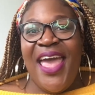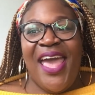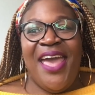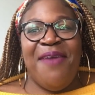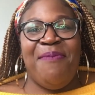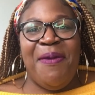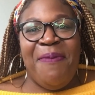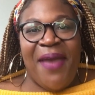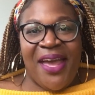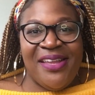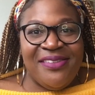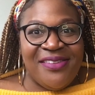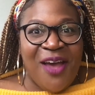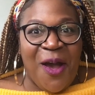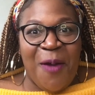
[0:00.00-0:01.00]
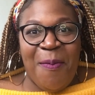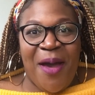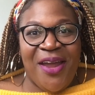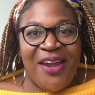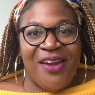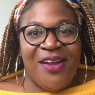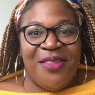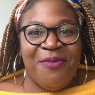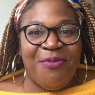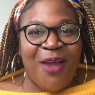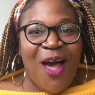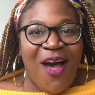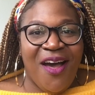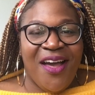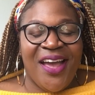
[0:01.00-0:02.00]
and maybe I can talk about it on the
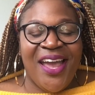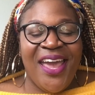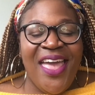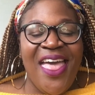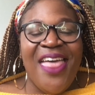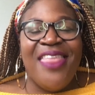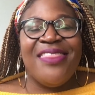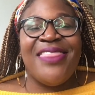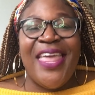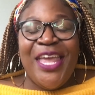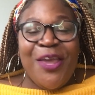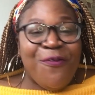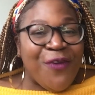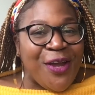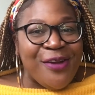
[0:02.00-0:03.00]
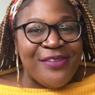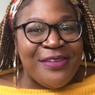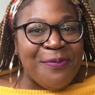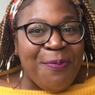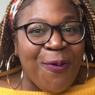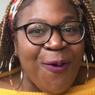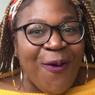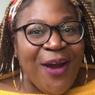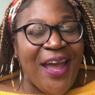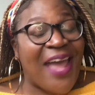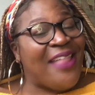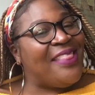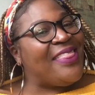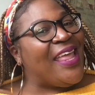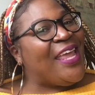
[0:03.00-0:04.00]
vlog. Thank you for your support
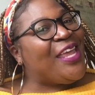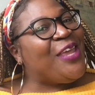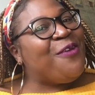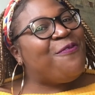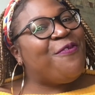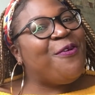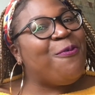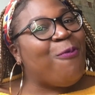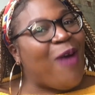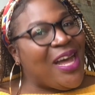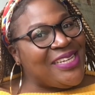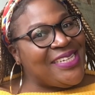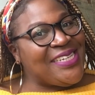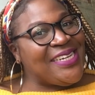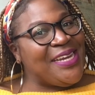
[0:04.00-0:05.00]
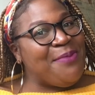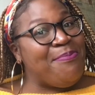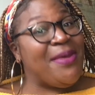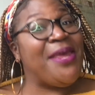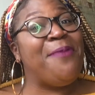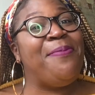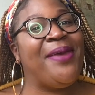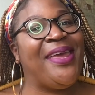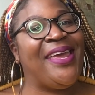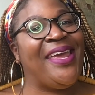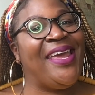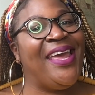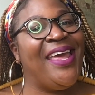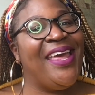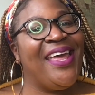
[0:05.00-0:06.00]
and thank you for watching me
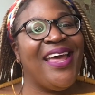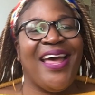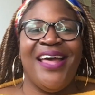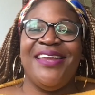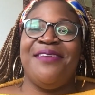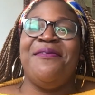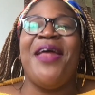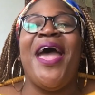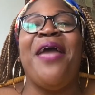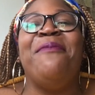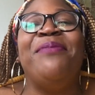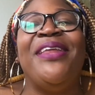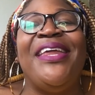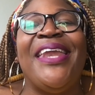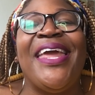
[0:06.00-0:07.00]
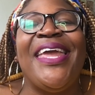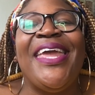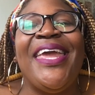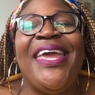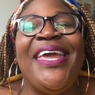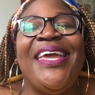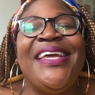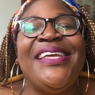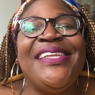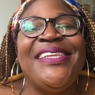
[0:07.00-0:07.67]
be undeniably Nikki.